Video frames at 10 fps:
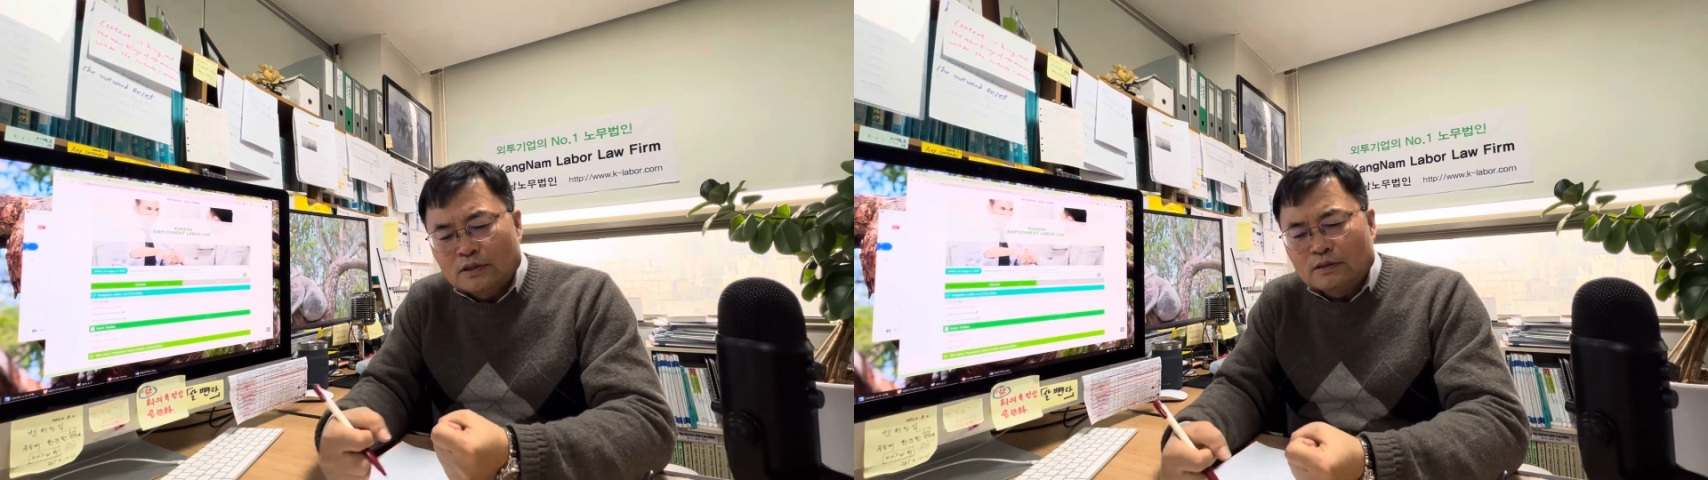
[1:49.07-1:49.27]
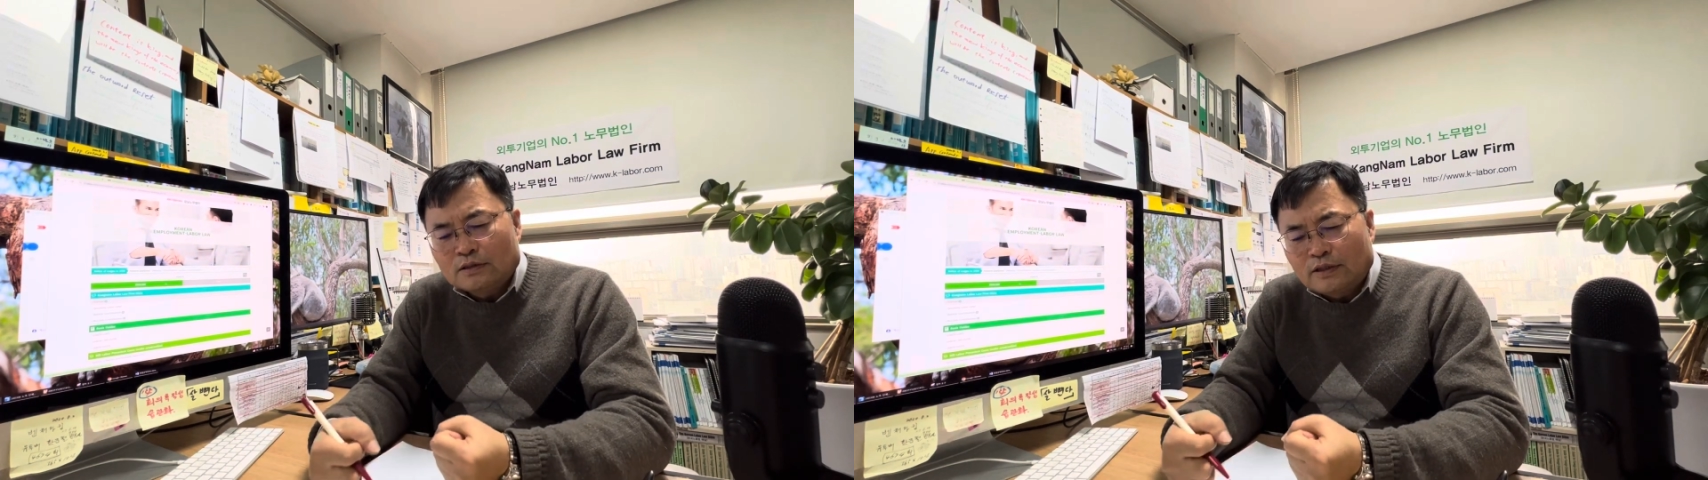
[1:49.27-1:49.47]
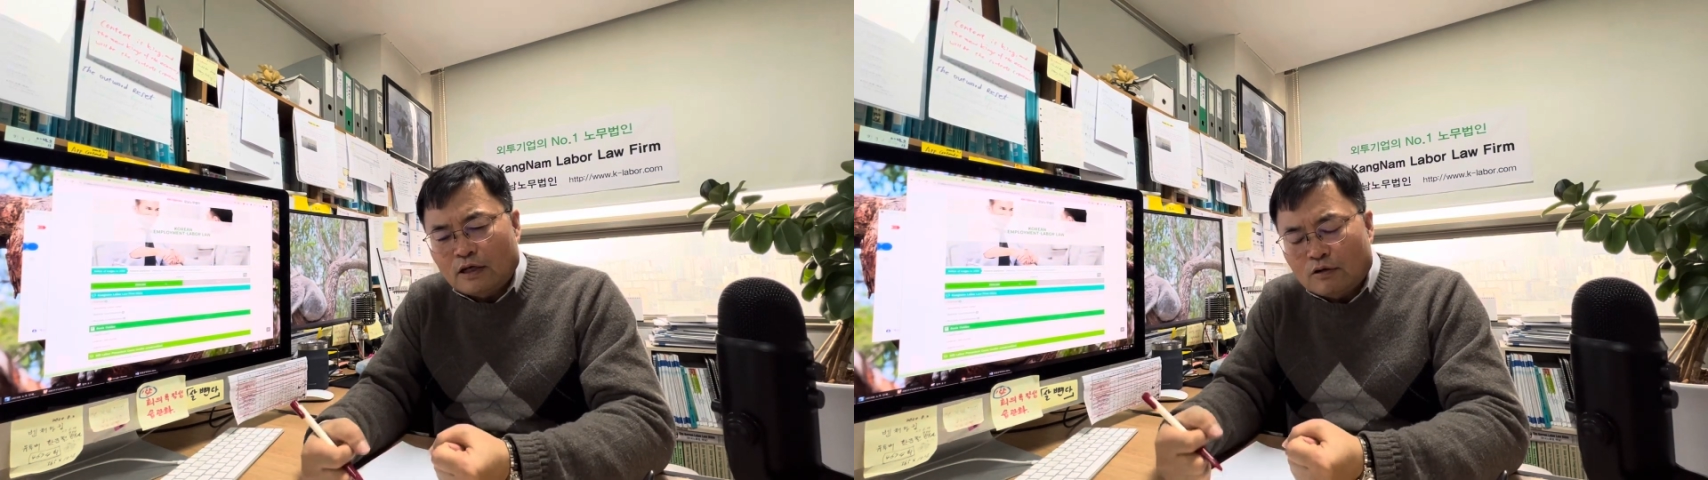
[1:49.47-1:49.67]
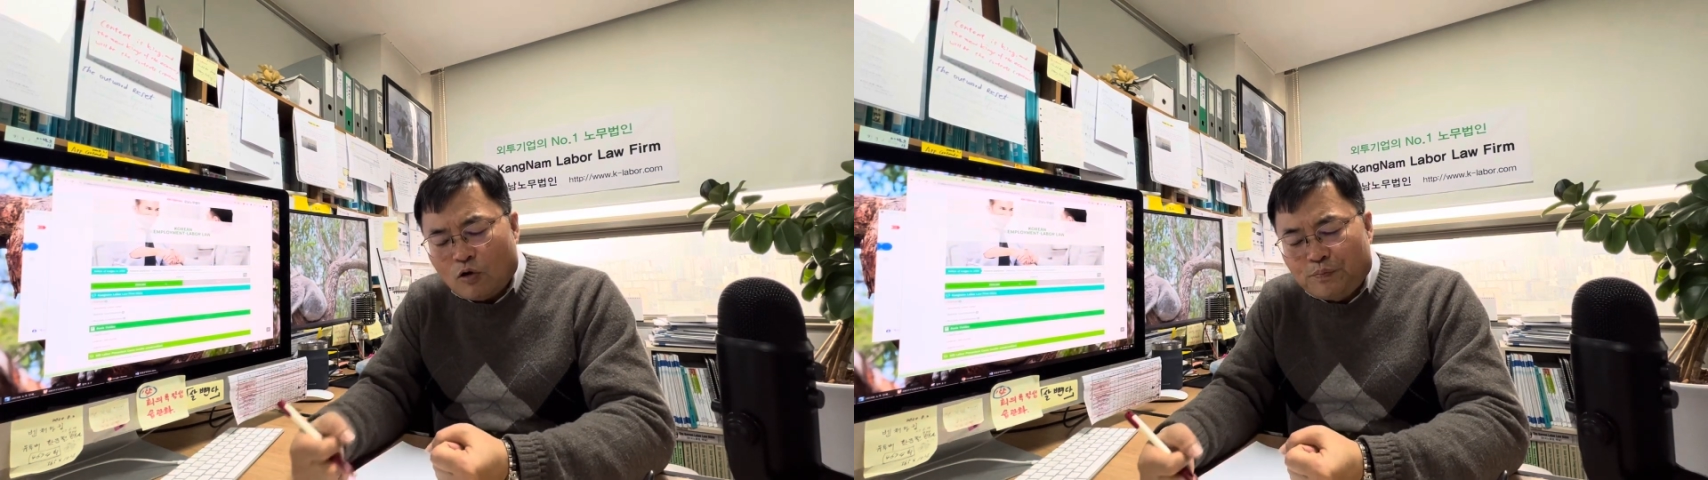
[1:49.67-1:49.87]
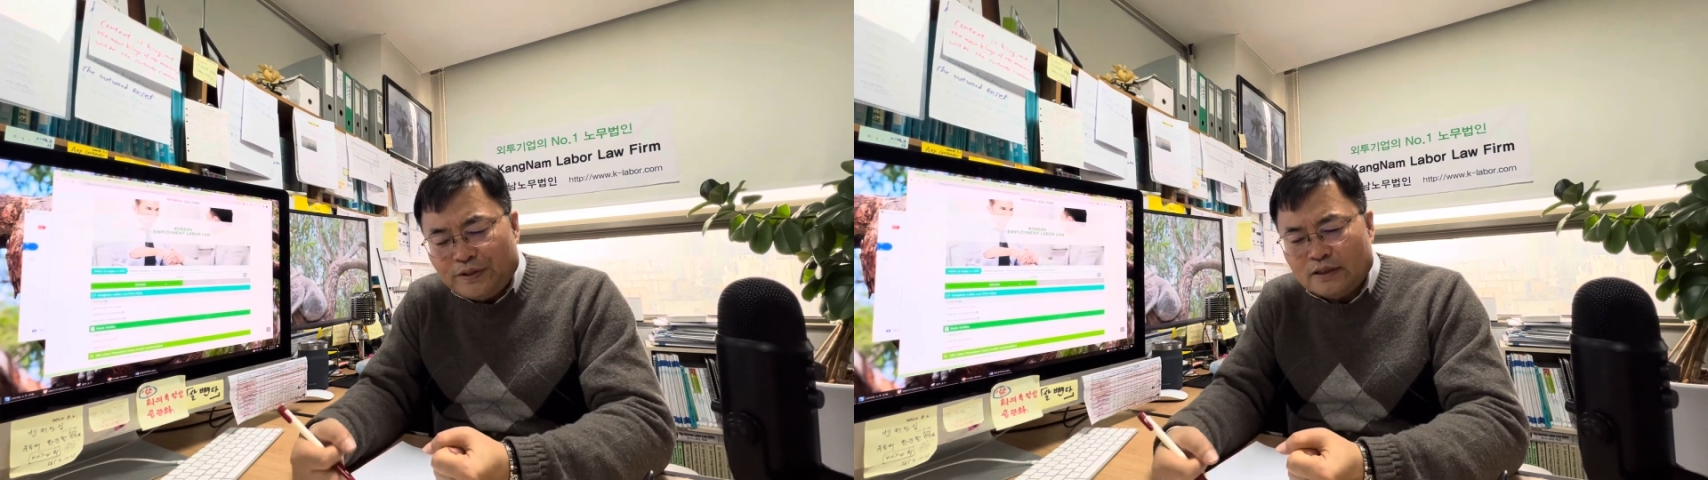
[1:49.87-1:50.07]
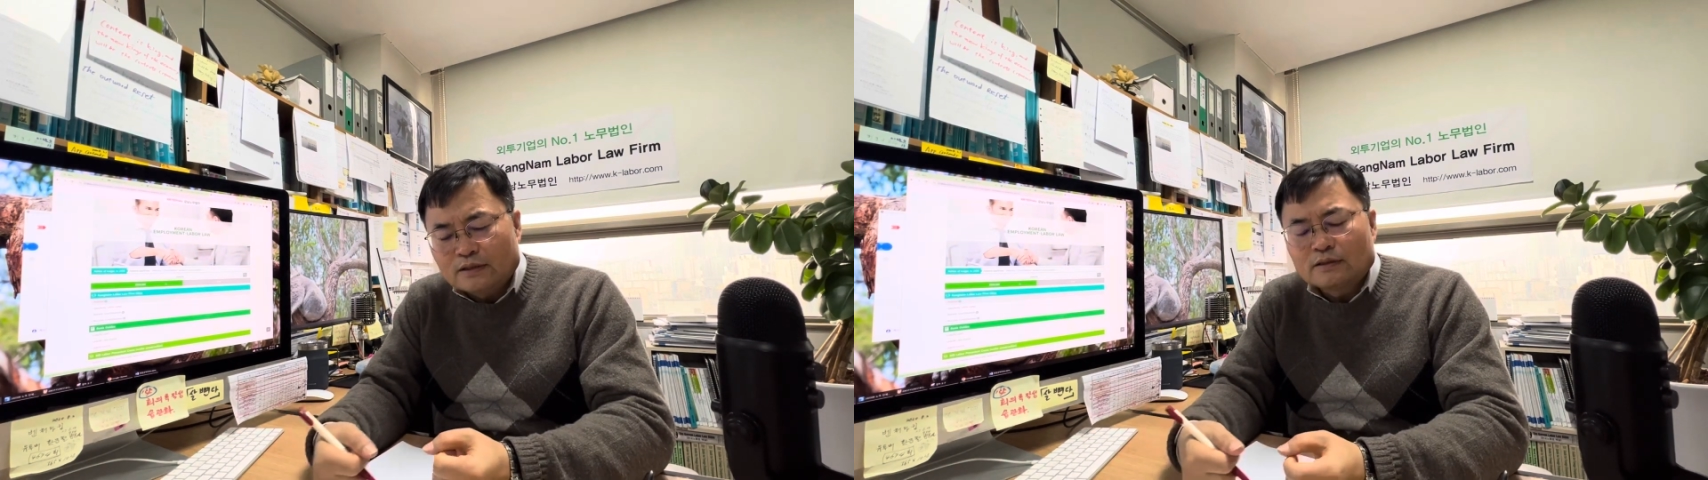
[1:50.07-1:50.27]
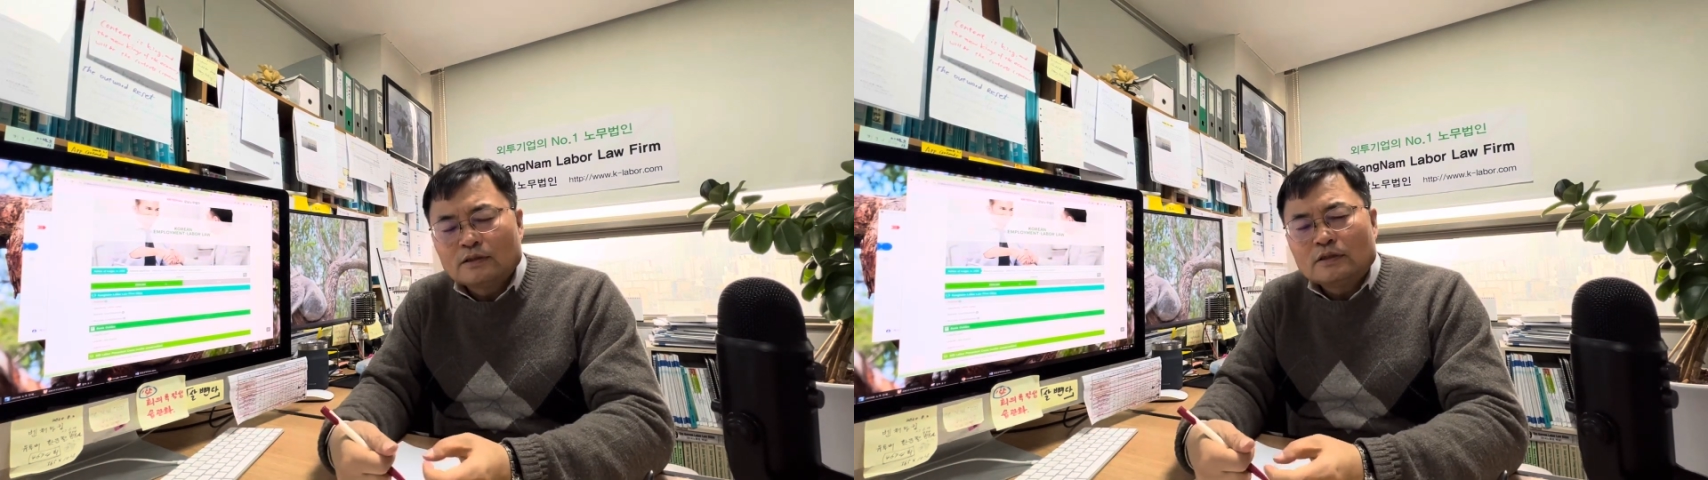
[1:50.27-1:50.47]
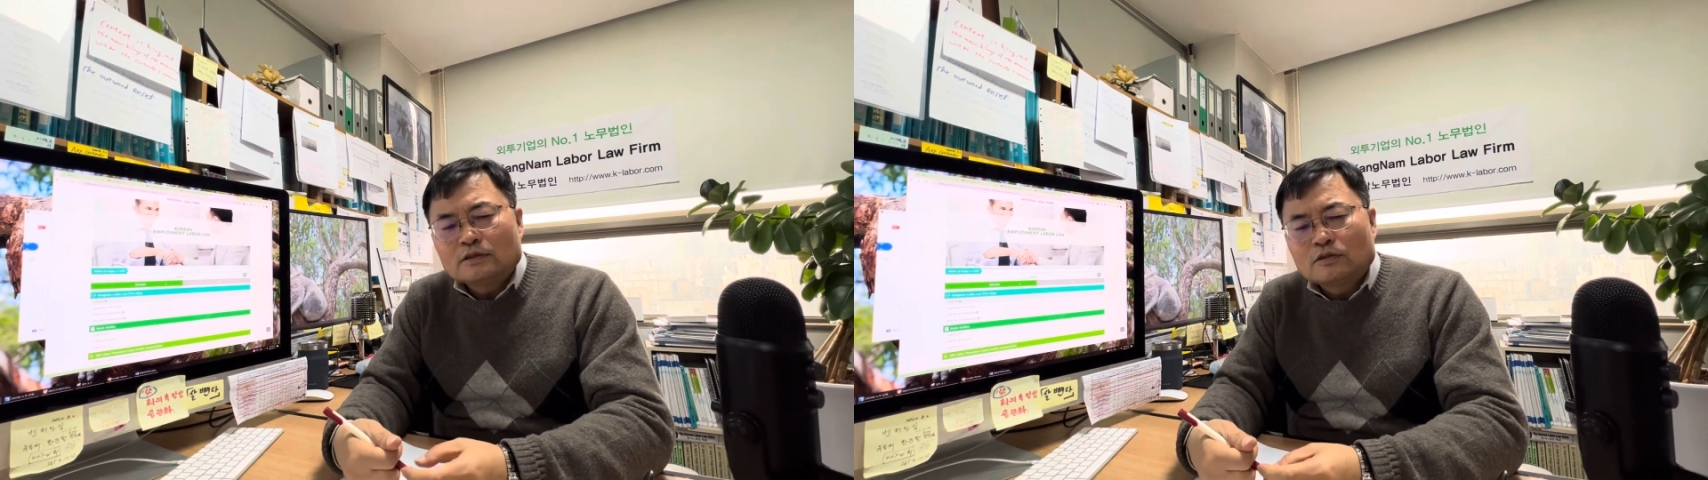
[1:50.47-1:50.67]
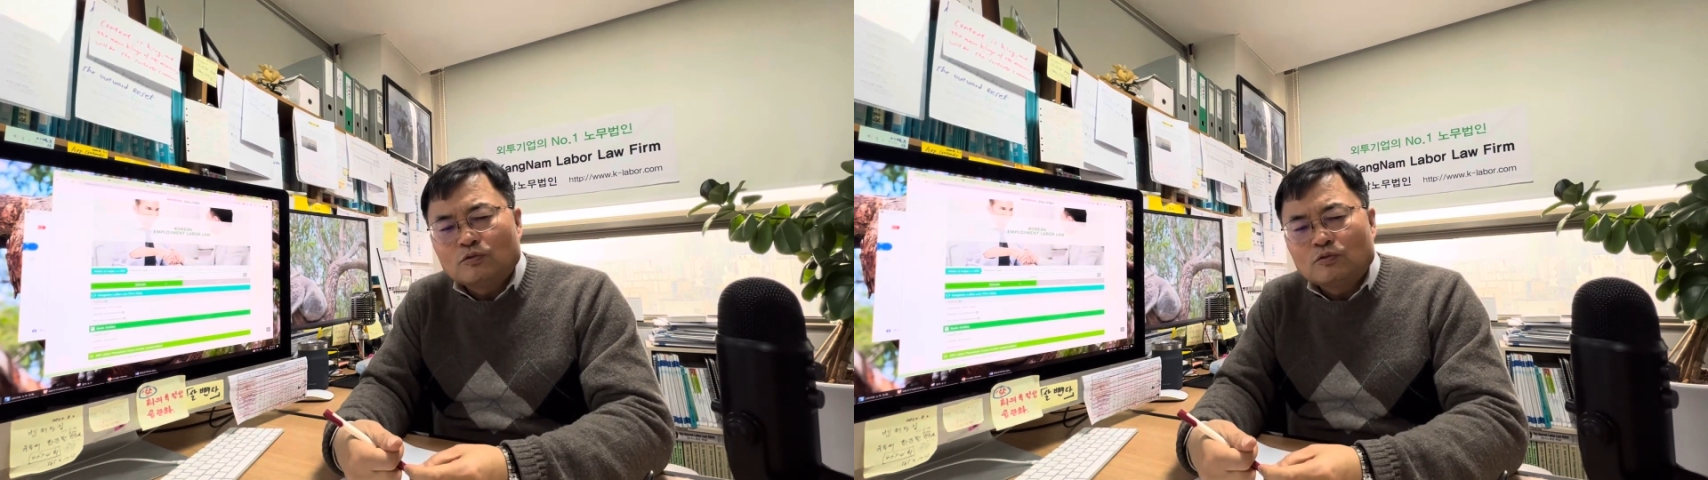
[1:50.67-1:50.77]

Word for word: uh, their opinion. So